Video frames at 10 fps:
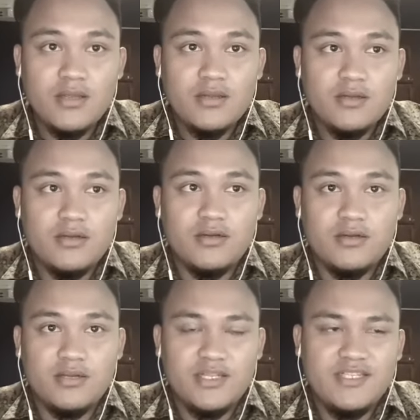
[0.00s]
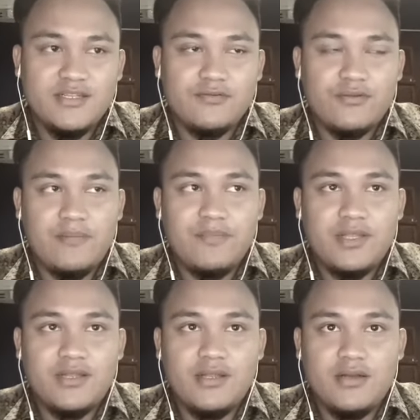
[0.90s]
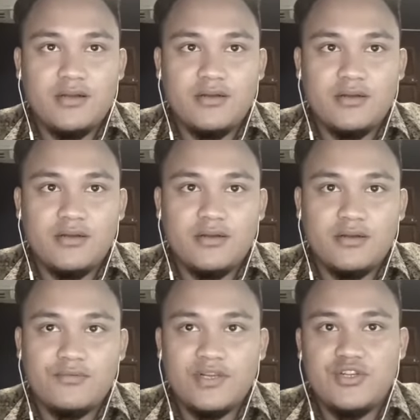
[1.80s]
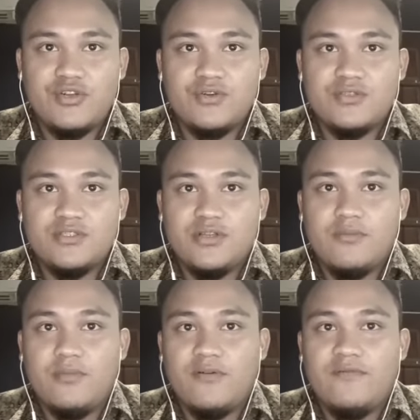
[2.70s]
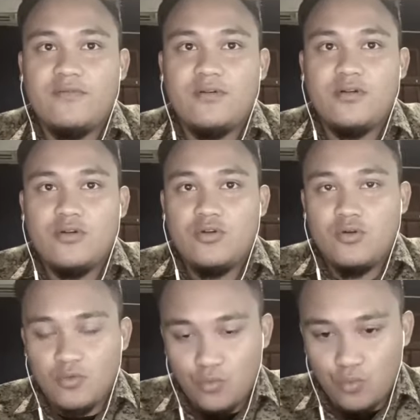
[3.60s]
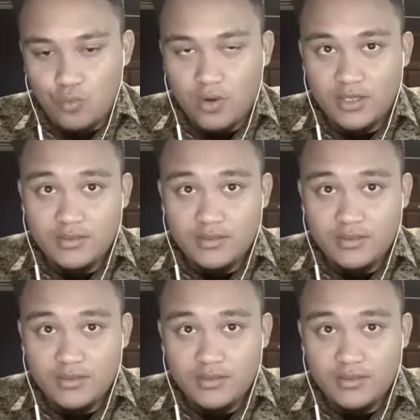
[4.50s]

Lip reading: It is a rapid ratios above 1.